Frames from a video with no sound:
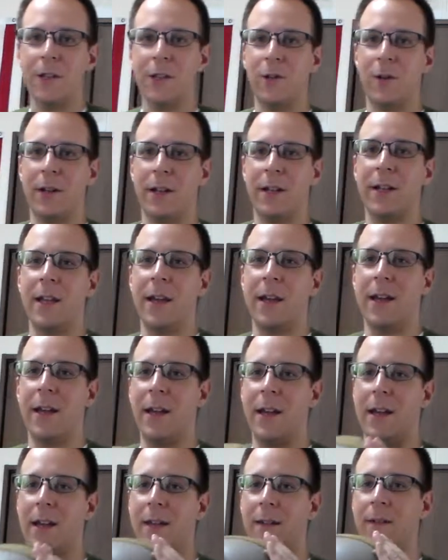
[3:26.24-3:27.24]
you want to get
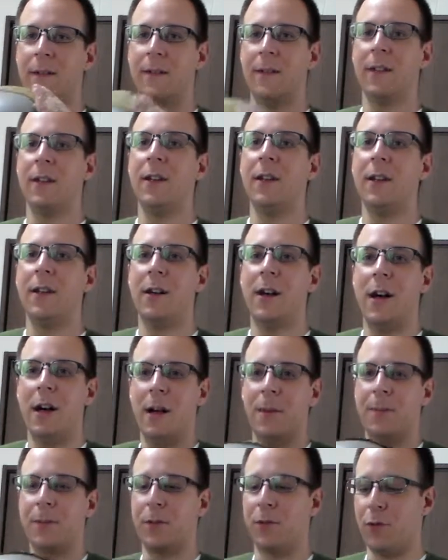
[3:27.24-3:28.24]
a
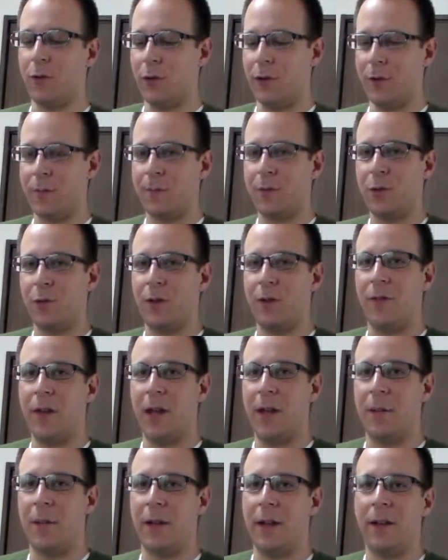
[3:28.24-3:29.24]
OpsCore sort of
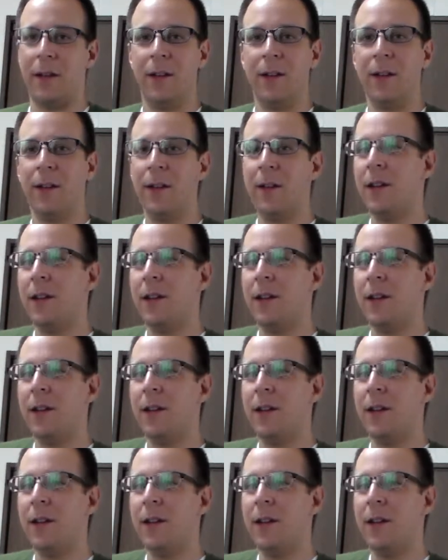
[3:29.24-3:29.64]
helmet,